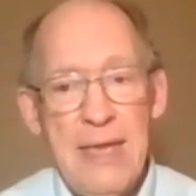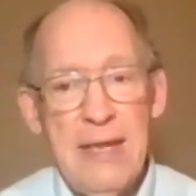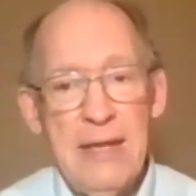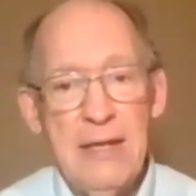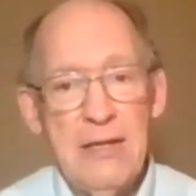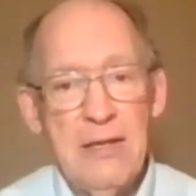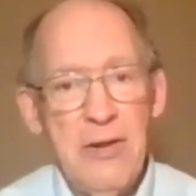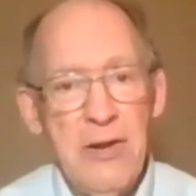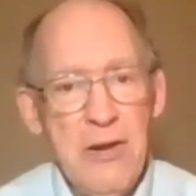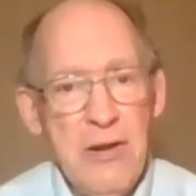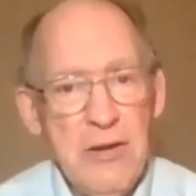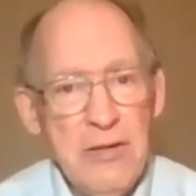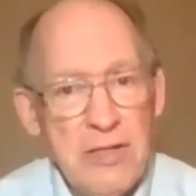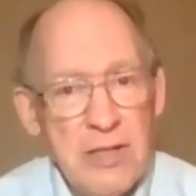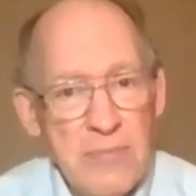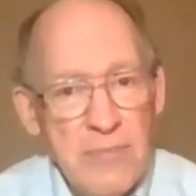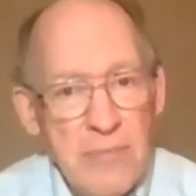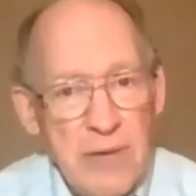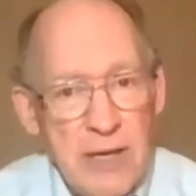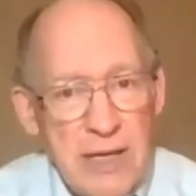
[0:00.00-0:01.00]
it
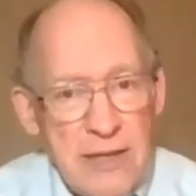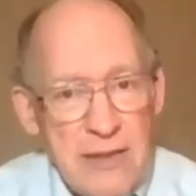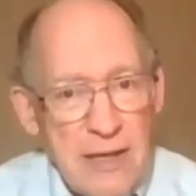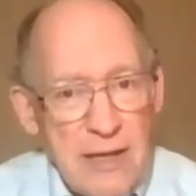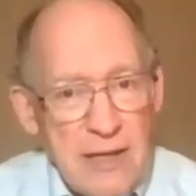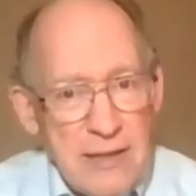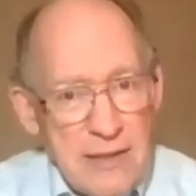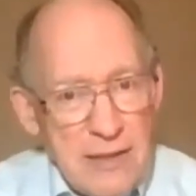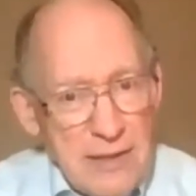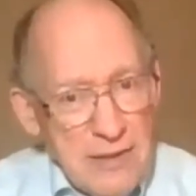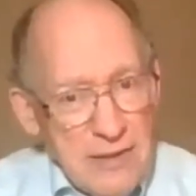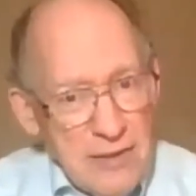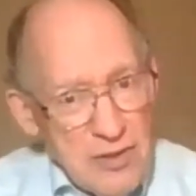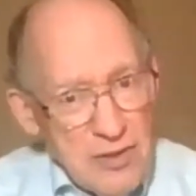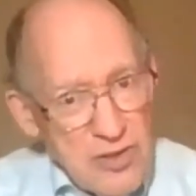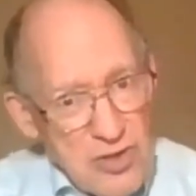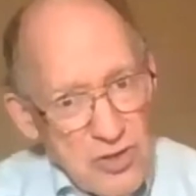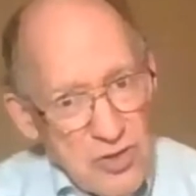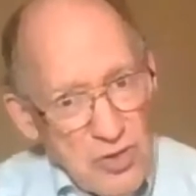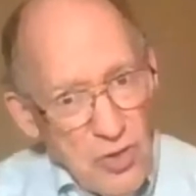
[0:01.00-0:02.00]
occurred to me that
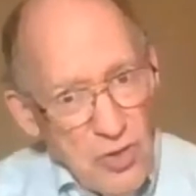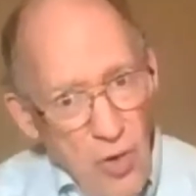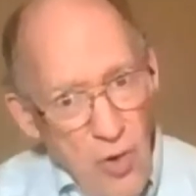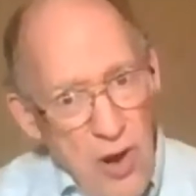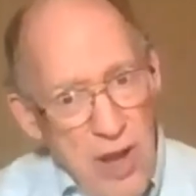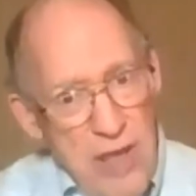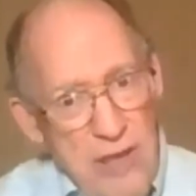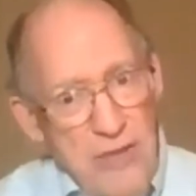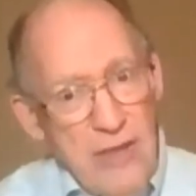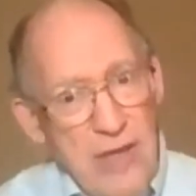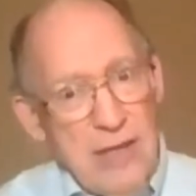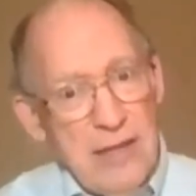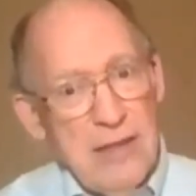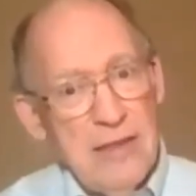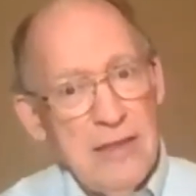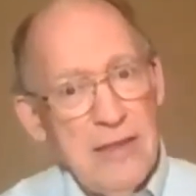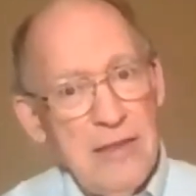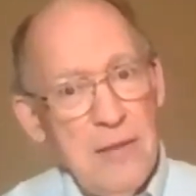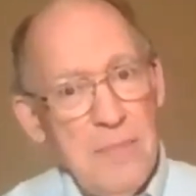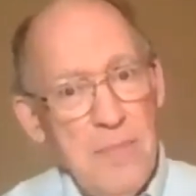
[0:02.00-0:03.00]
the story that
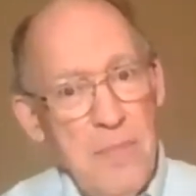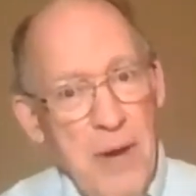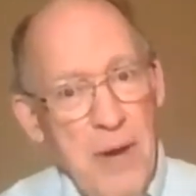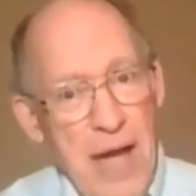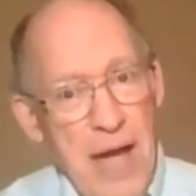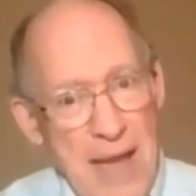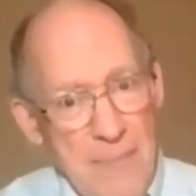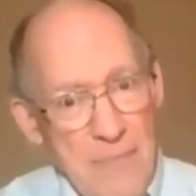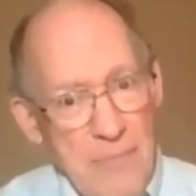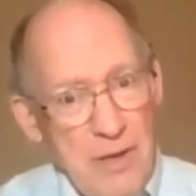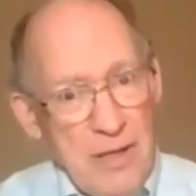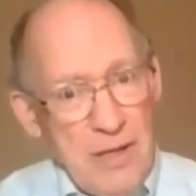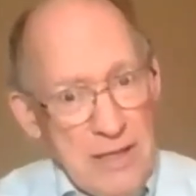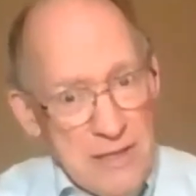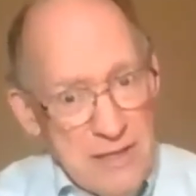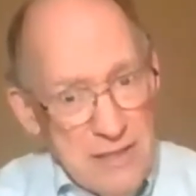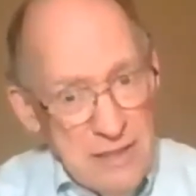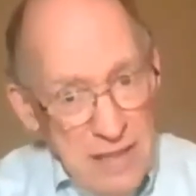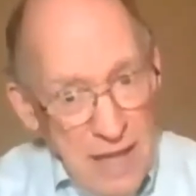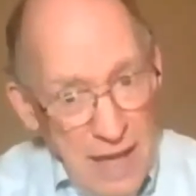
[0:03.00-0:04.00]
the Bible
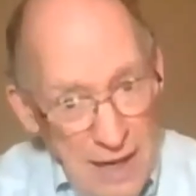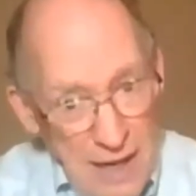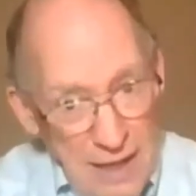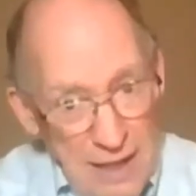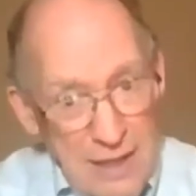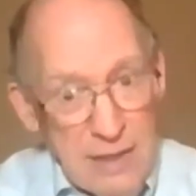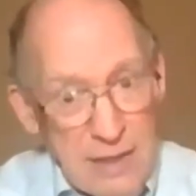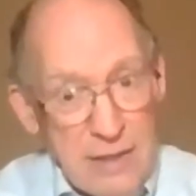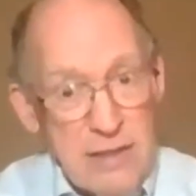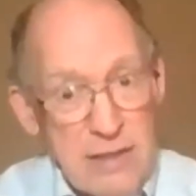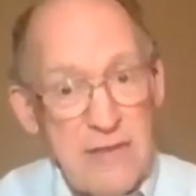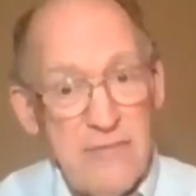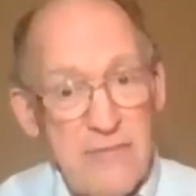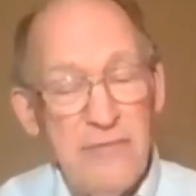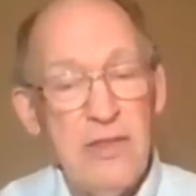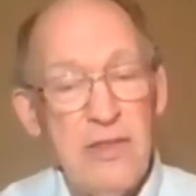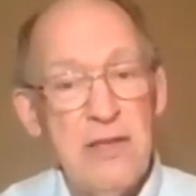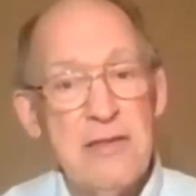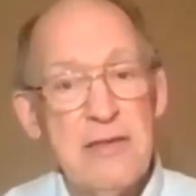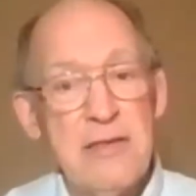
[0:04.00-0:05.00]
is telling us
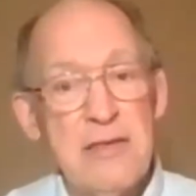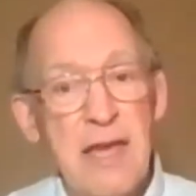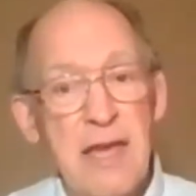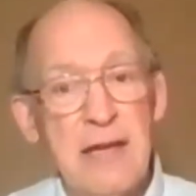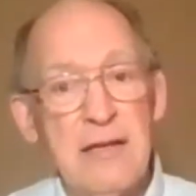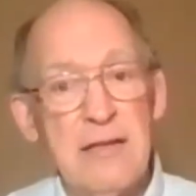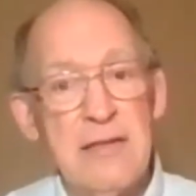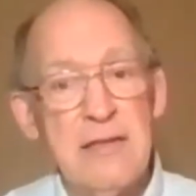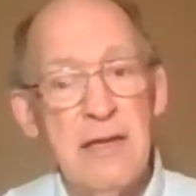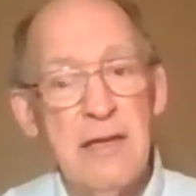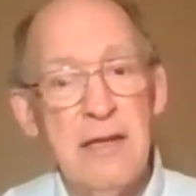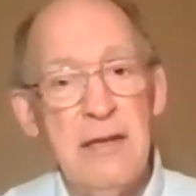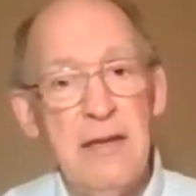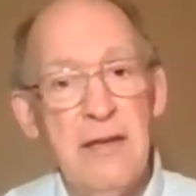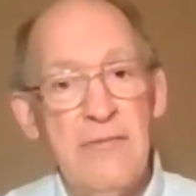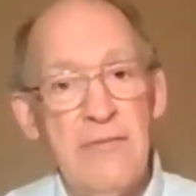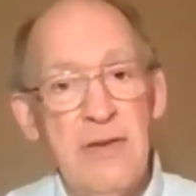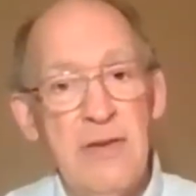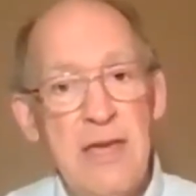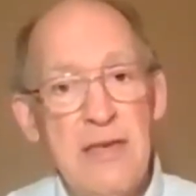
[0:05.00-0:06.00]
for this second
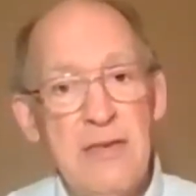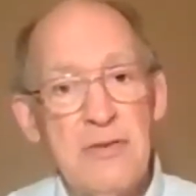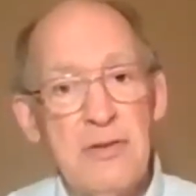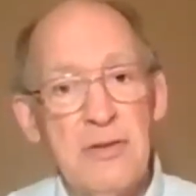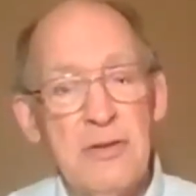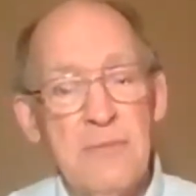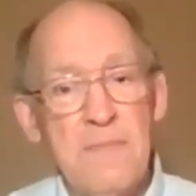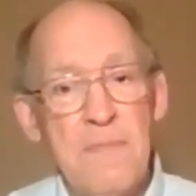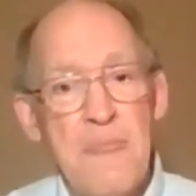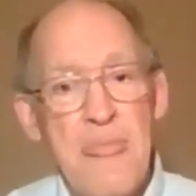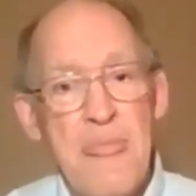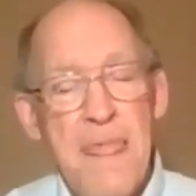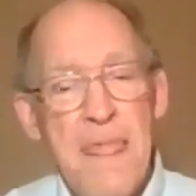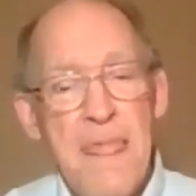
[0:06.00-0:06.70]
Sunday of Easter